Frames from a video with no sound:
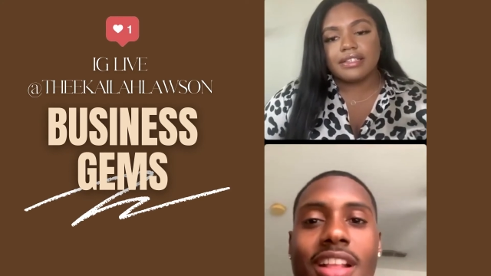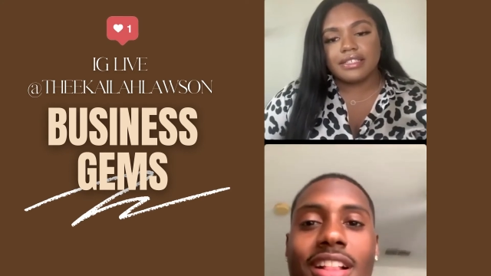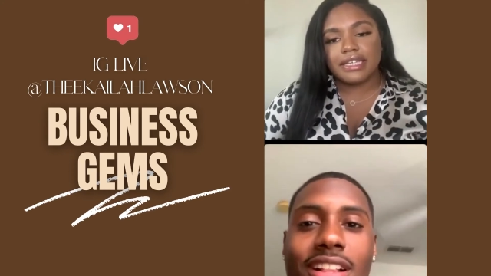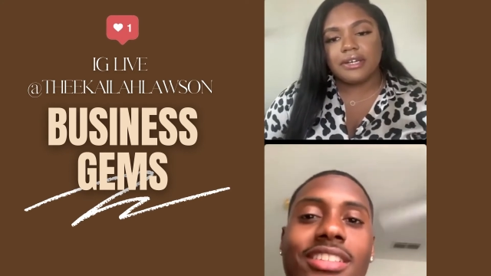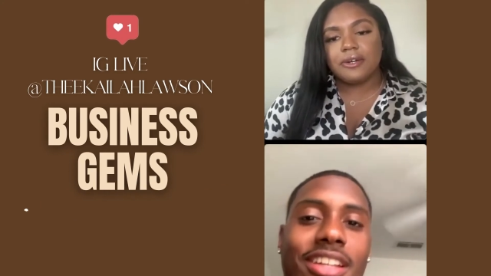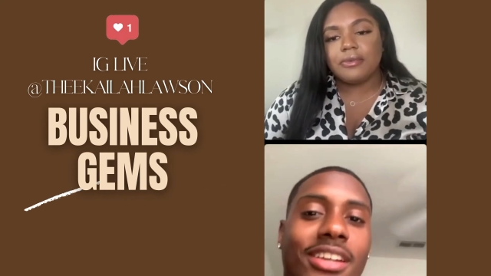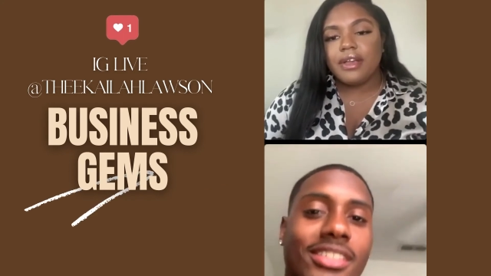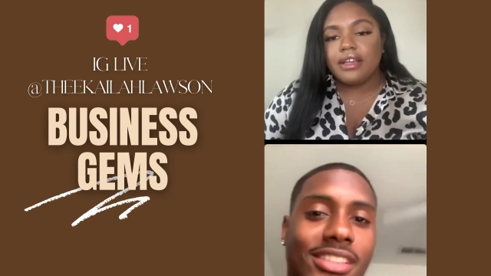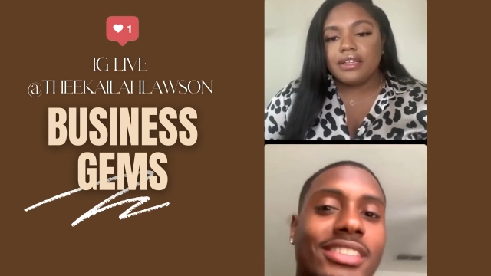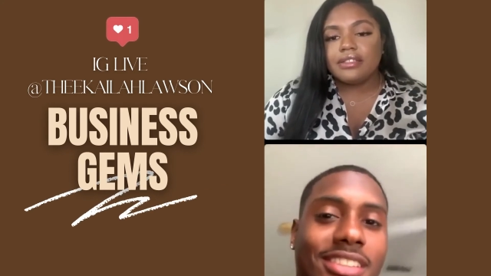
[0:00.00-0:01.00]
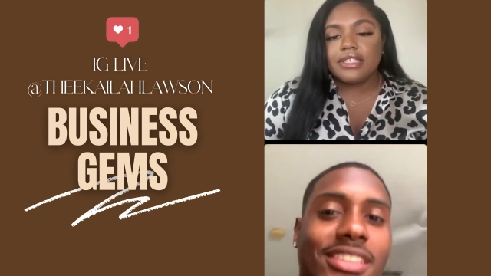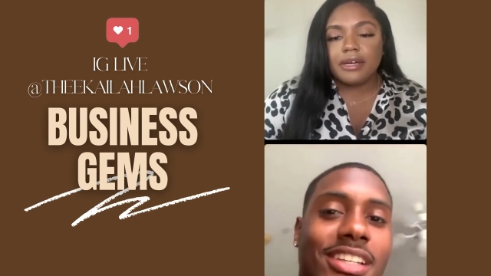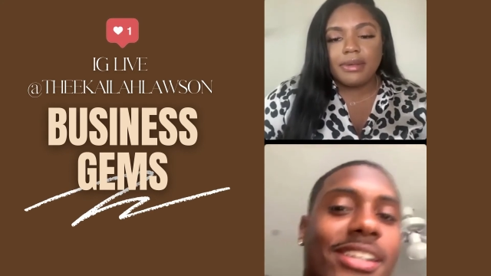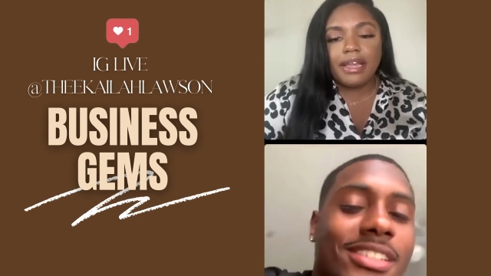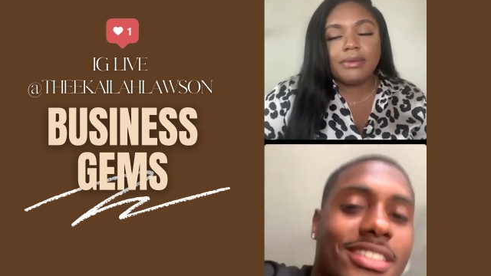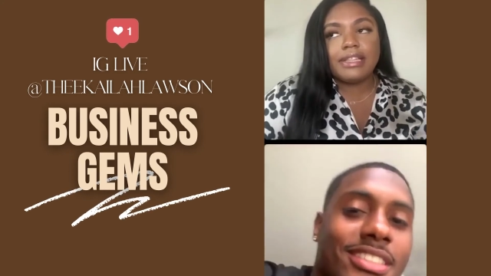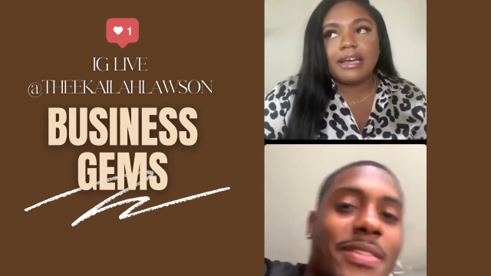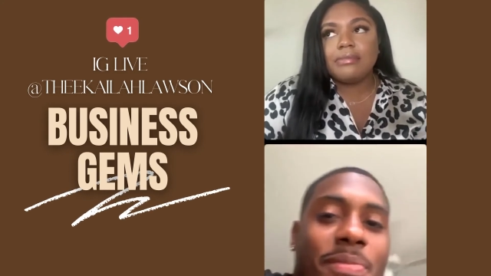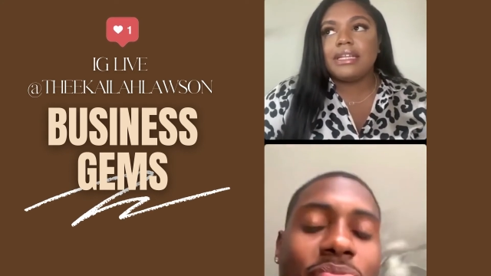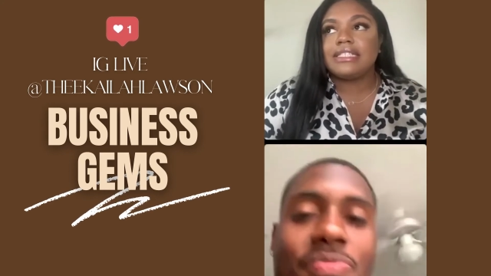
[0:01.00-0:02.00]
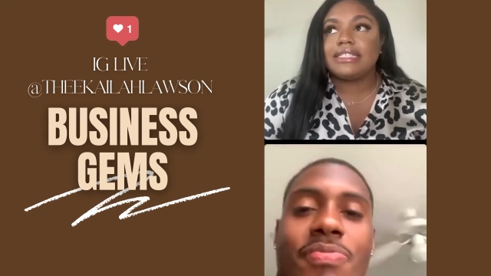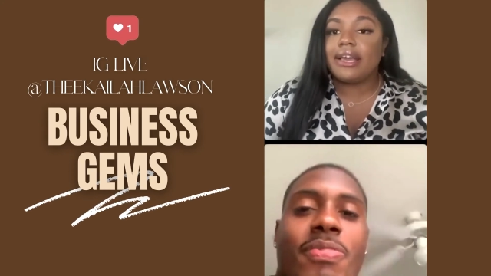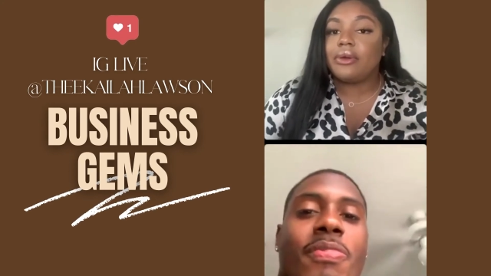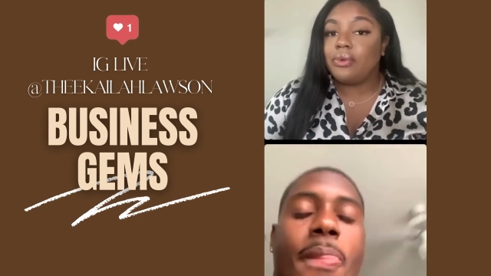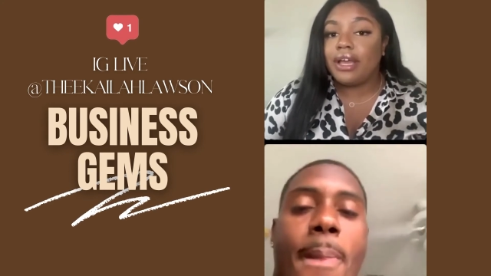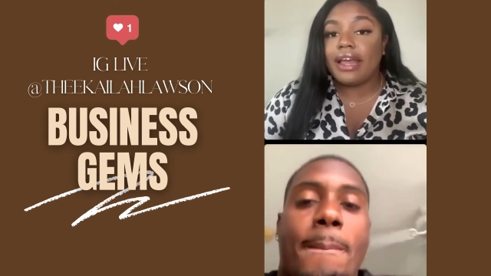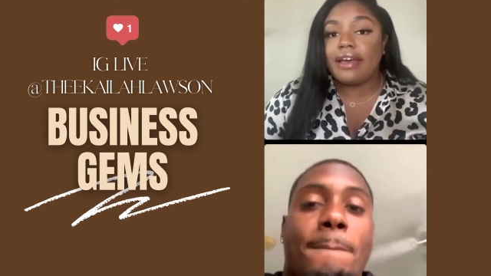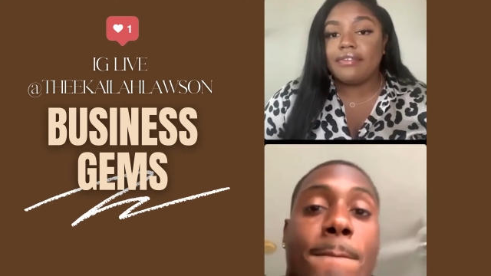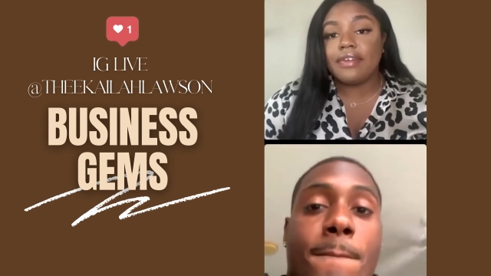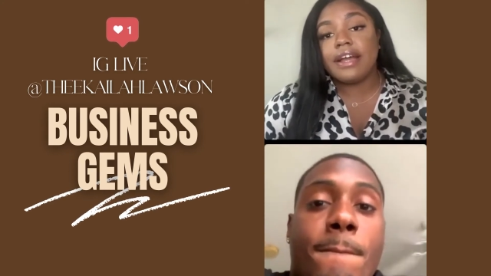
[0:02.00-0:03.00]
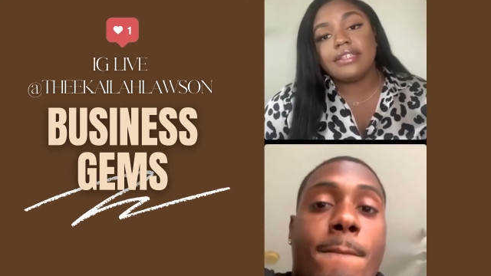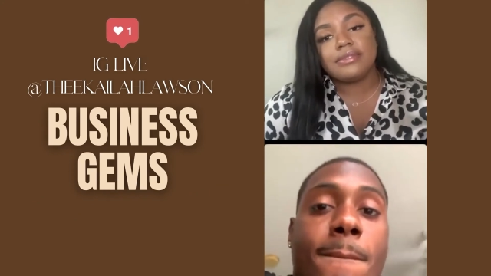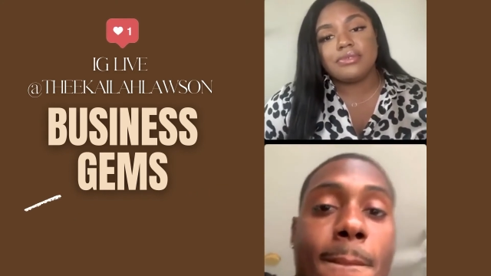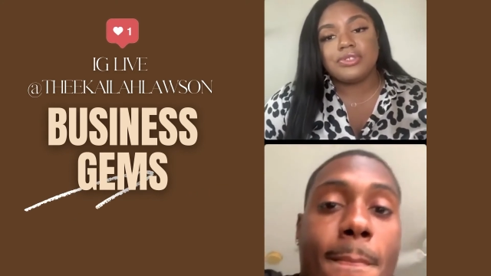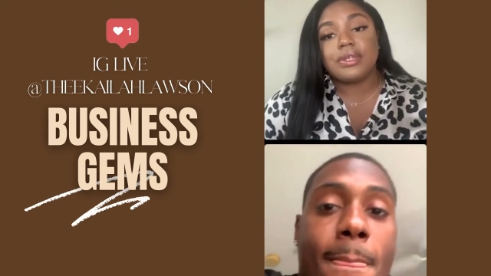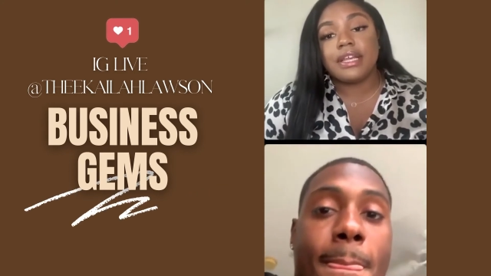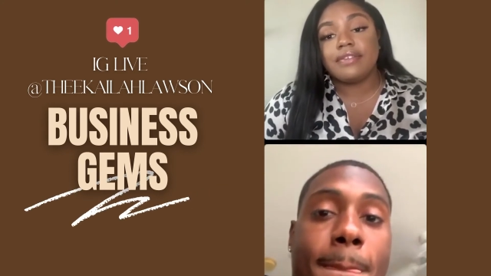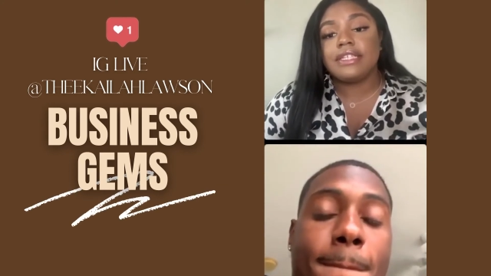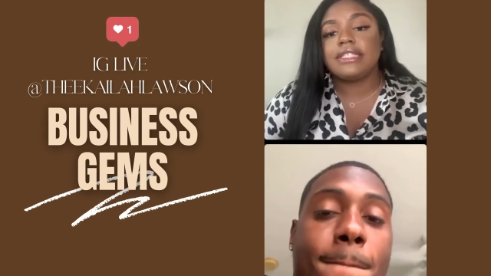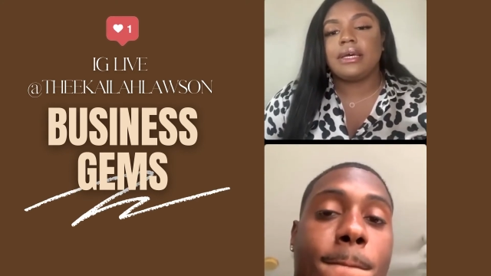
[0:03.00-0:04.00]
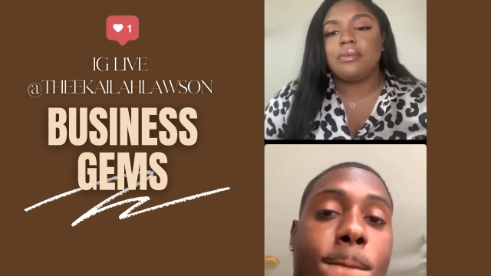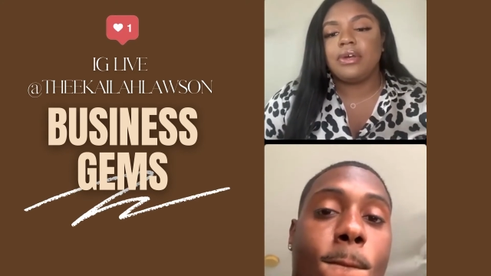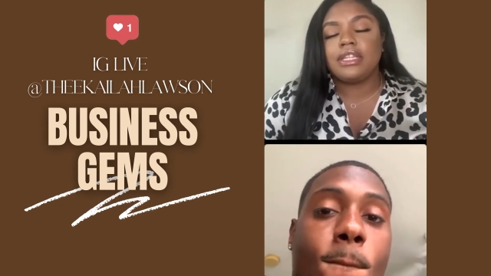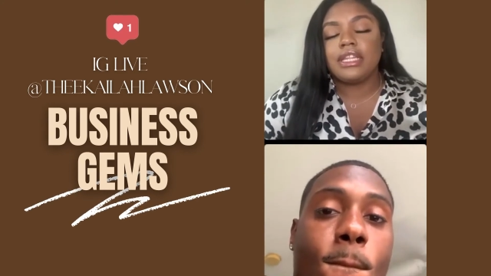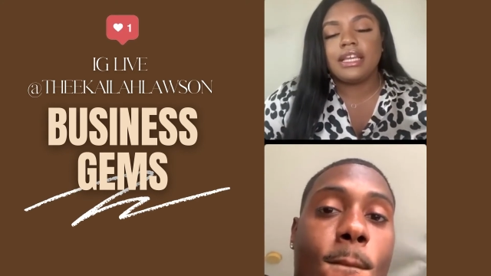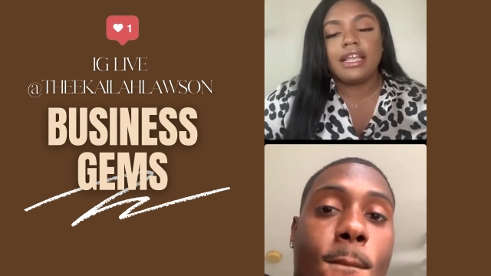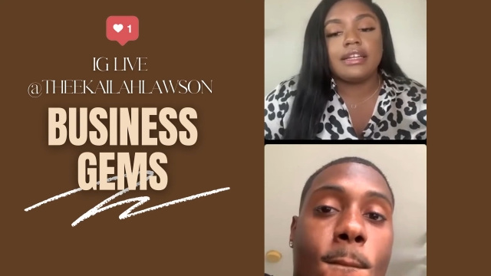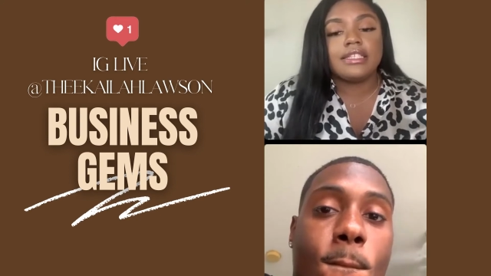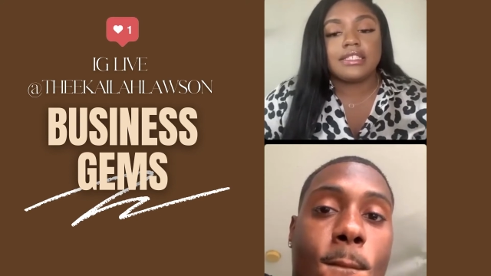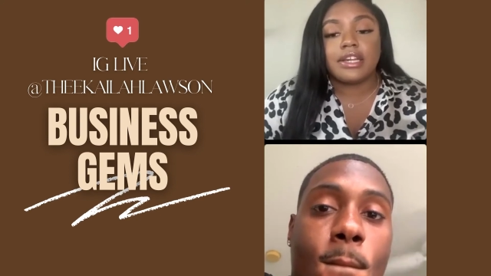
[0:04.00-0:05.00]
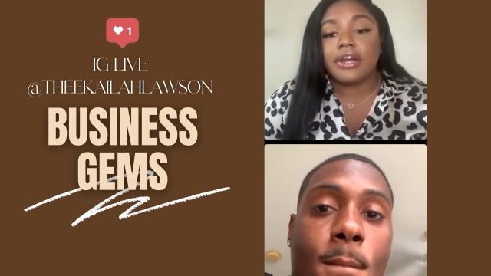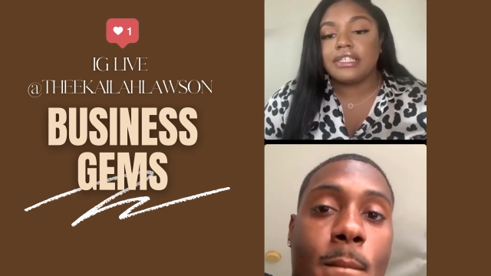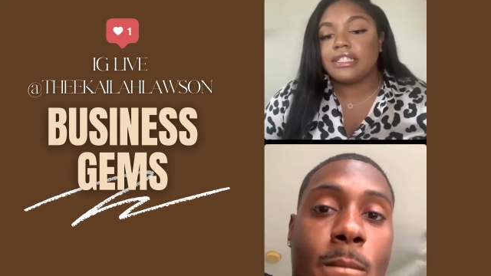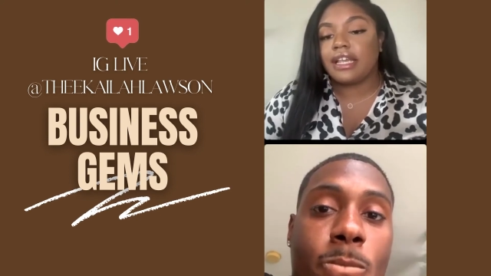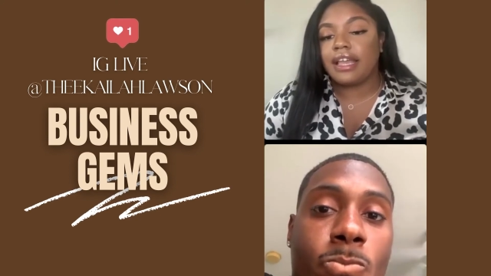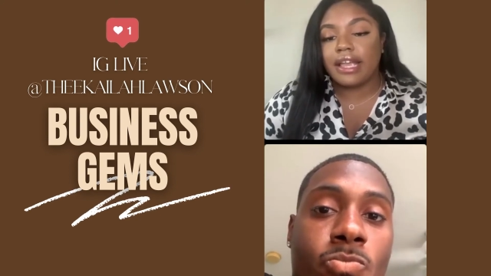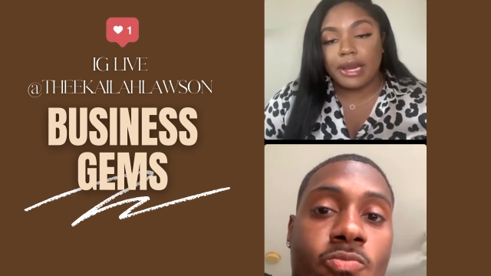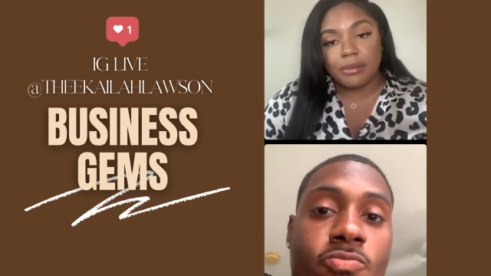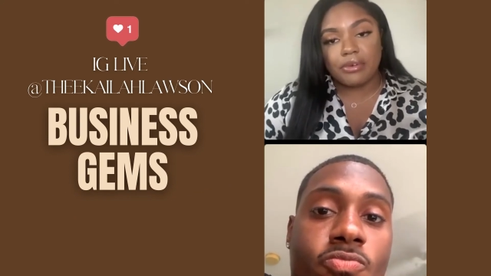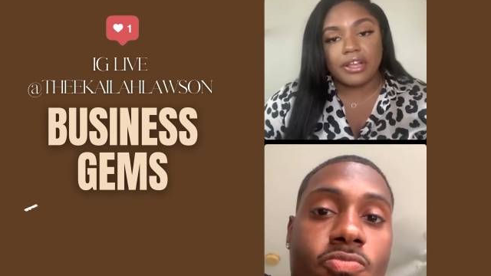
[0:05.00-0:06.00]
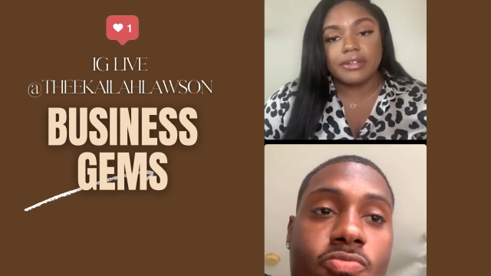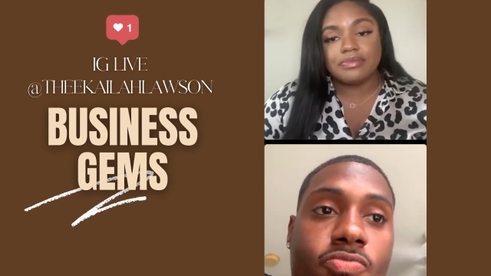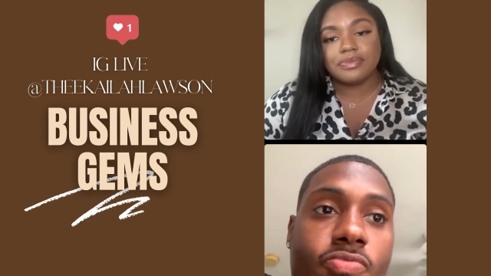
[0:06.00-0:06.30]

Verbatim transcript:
Speaker 1: dope, dope. But that being said, what advice would you give to someone looking to start a skincare brand?